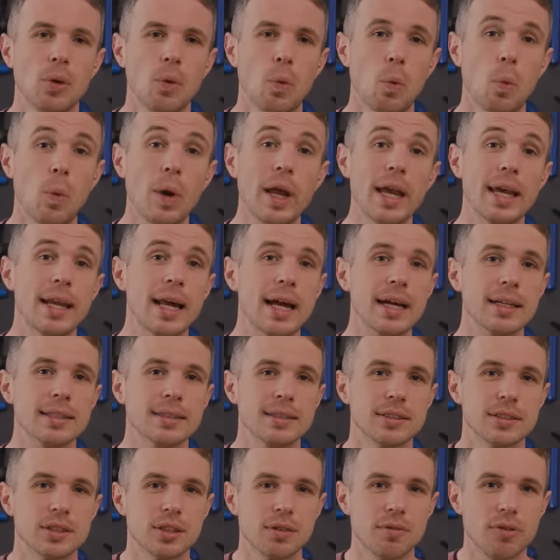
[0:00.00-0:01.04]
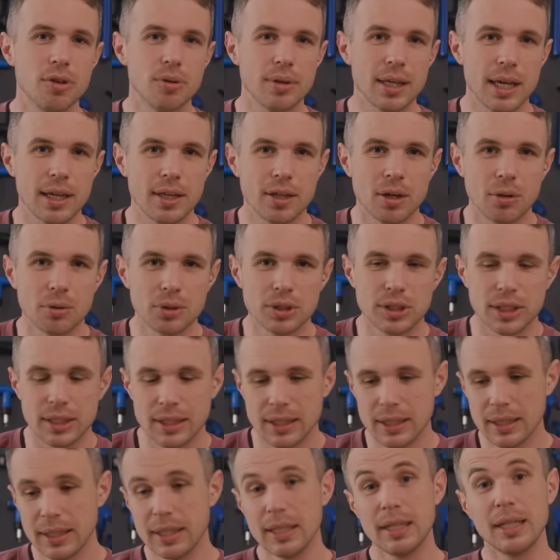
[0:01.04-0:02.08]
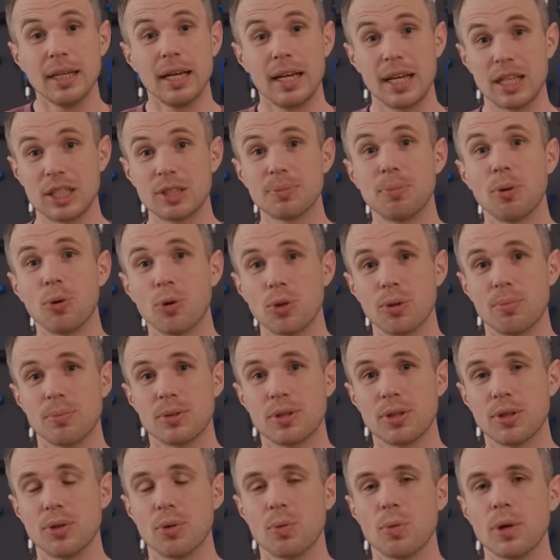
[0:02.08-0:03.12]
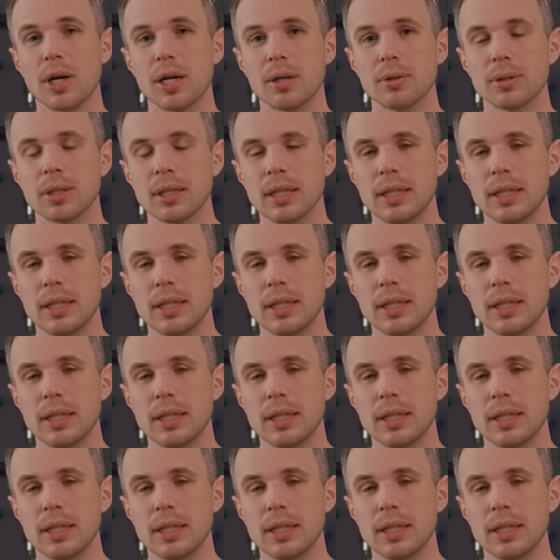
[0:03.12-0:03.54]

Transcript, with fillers: weird accents of UK culture and export them to the world,